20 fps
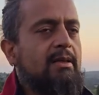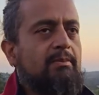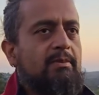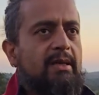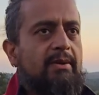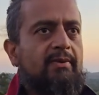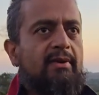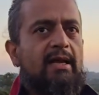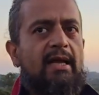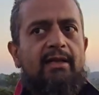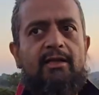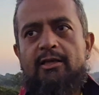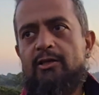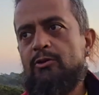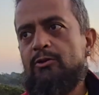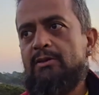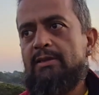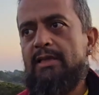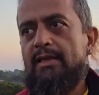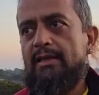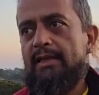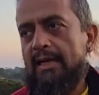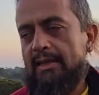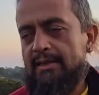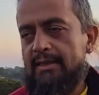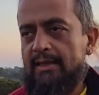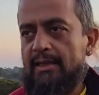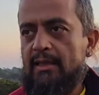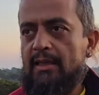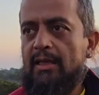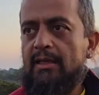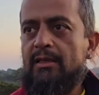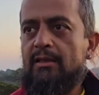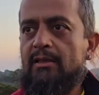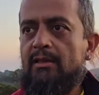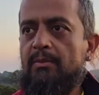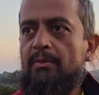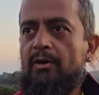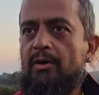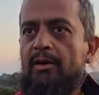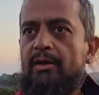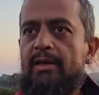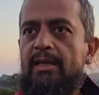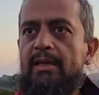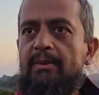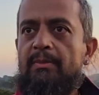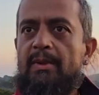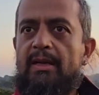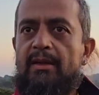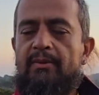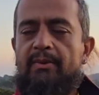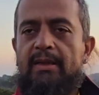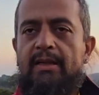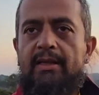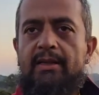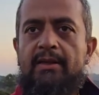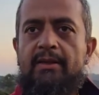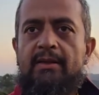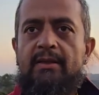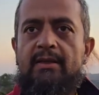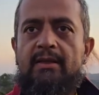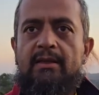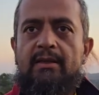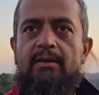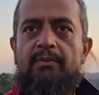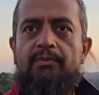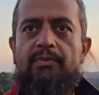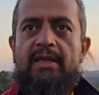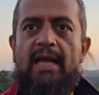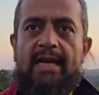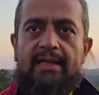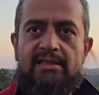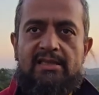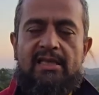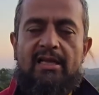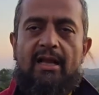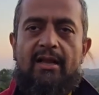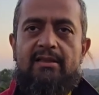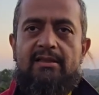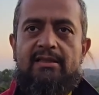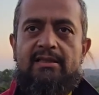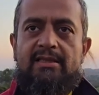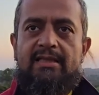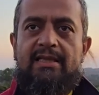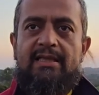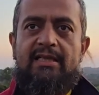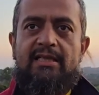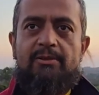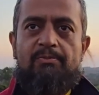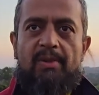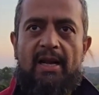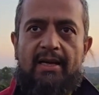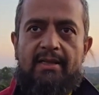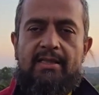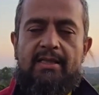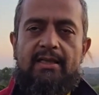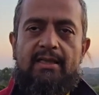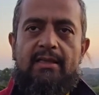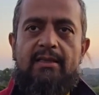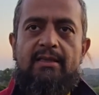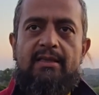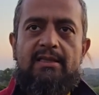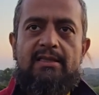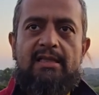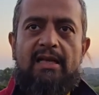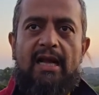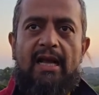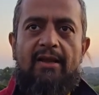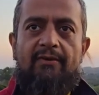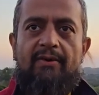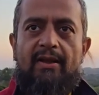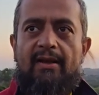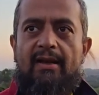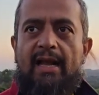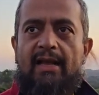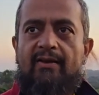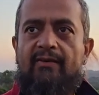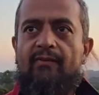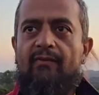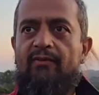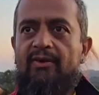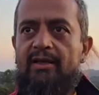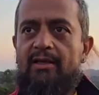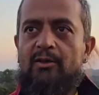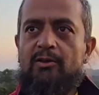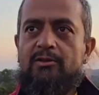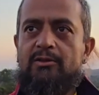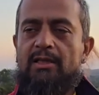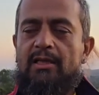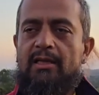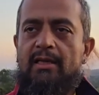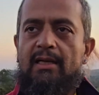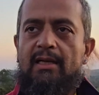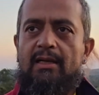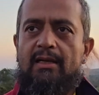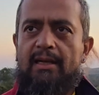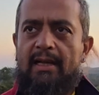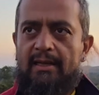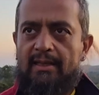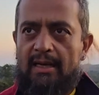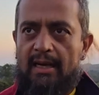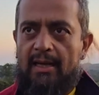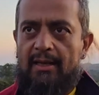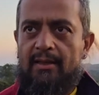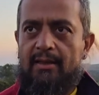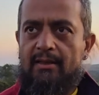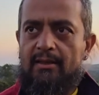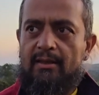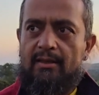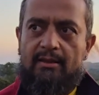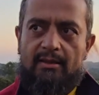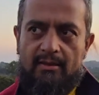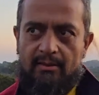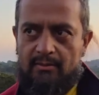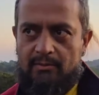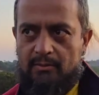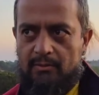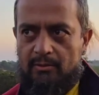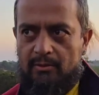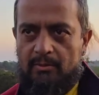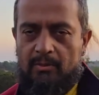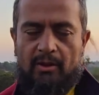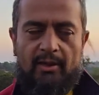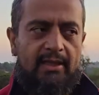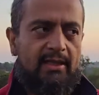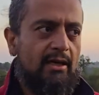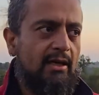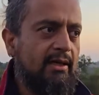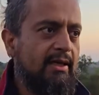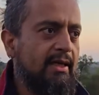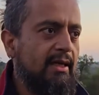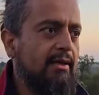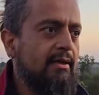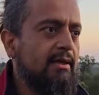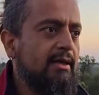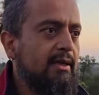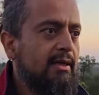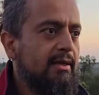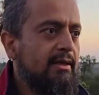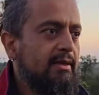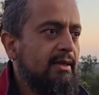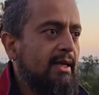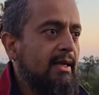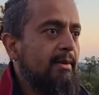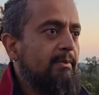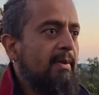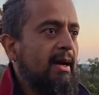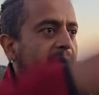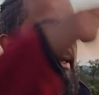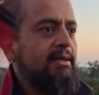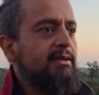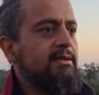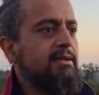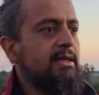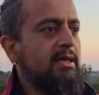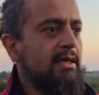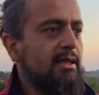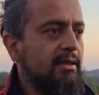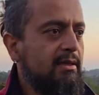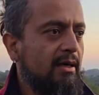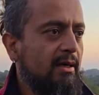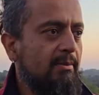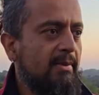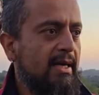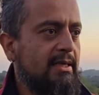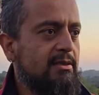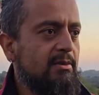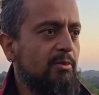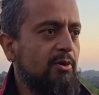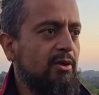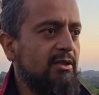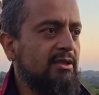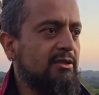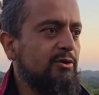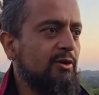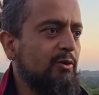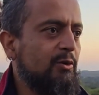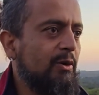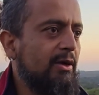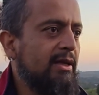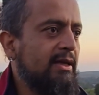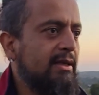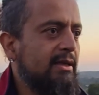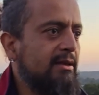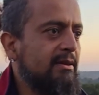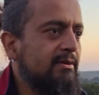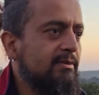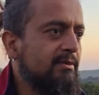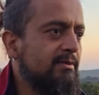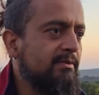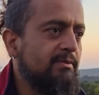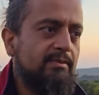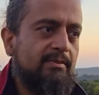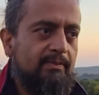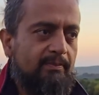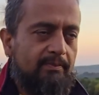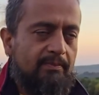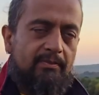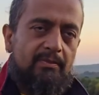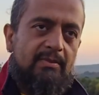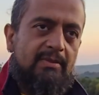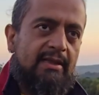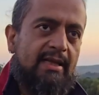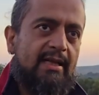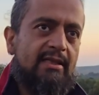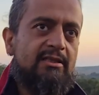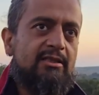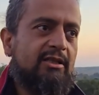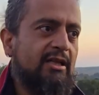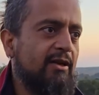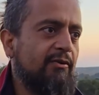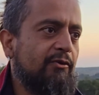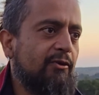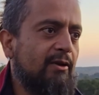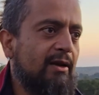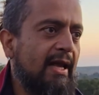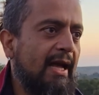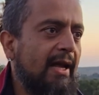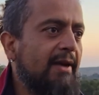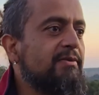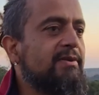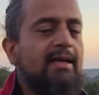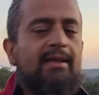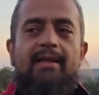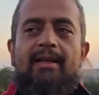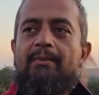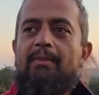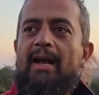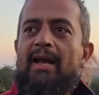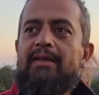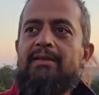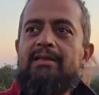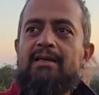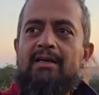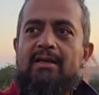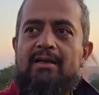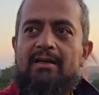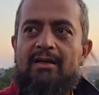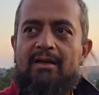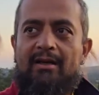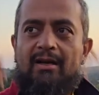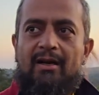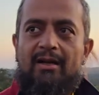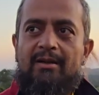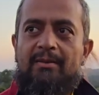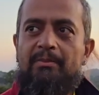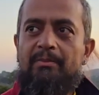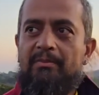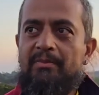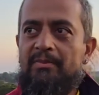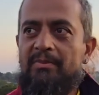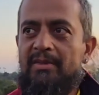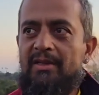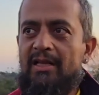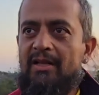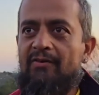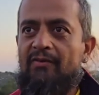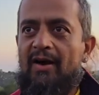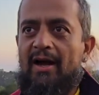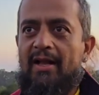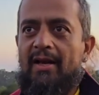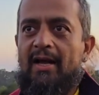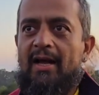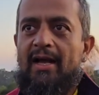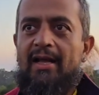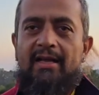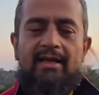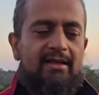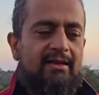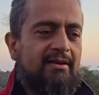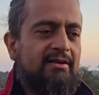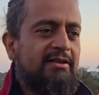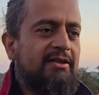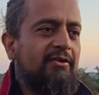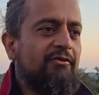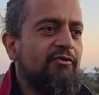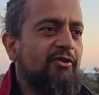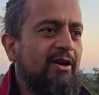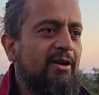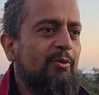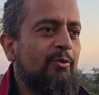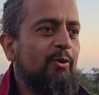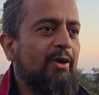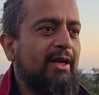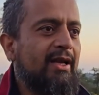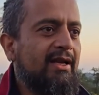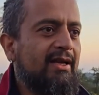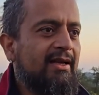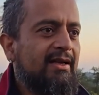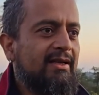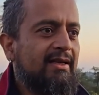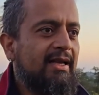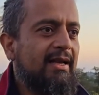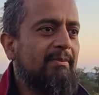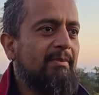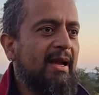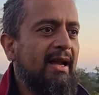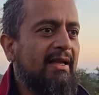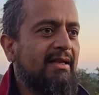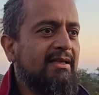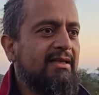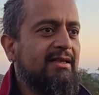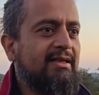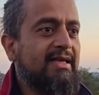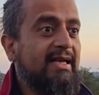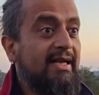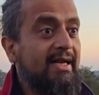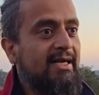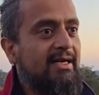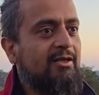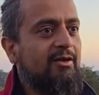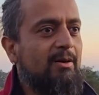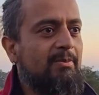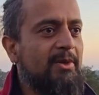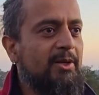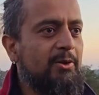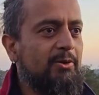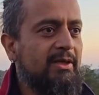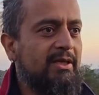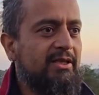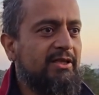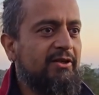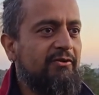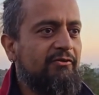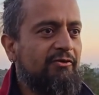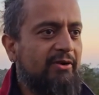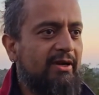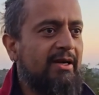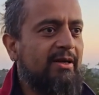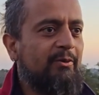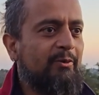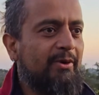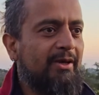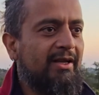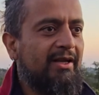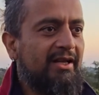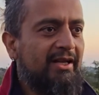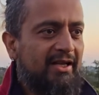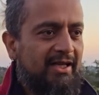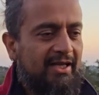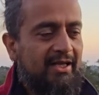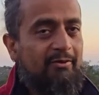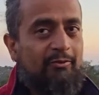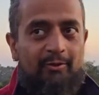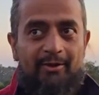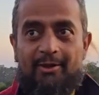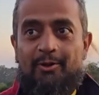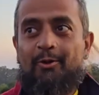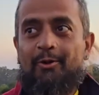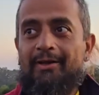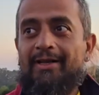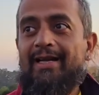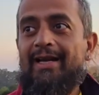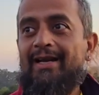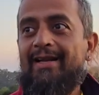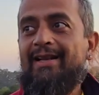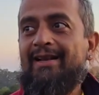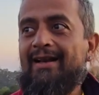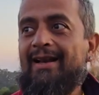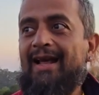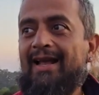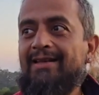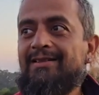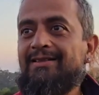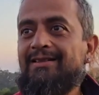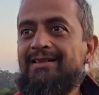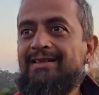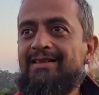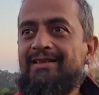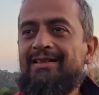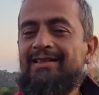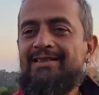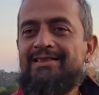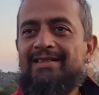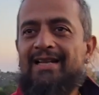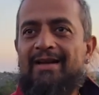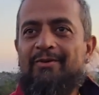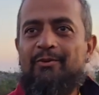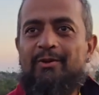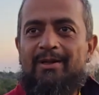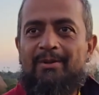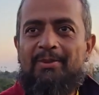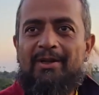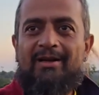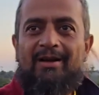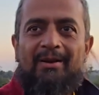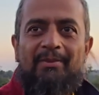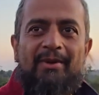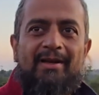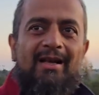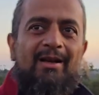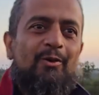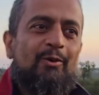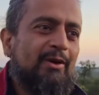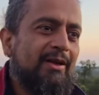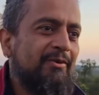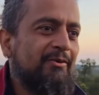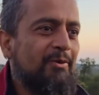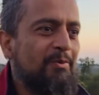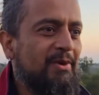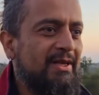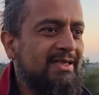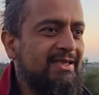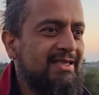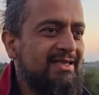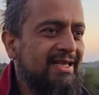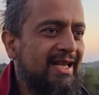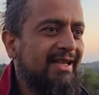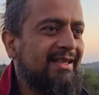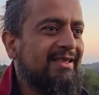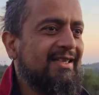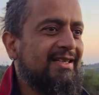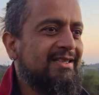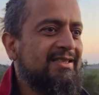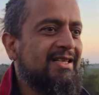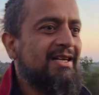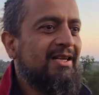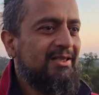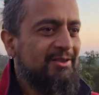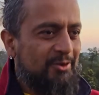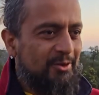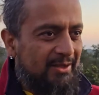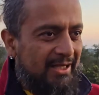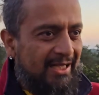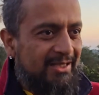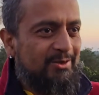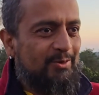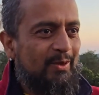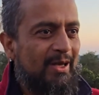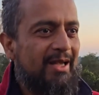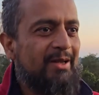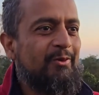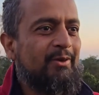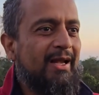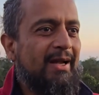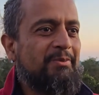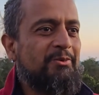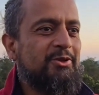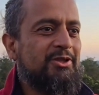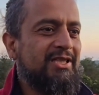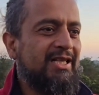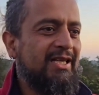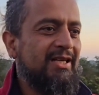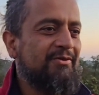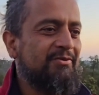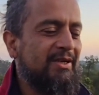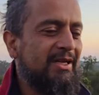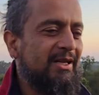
Maybe like you said, they're taking another body, maybe that's like seed is planted in this life, and like Virochana, like Ananda took body again, they might come as a bodhisattva in next 3-4 lives, and they might run nirvana in different way, they might create commune in different way. If we don't get enlightened in this life, we'll be coming and looking for places like this. So that's why we have to save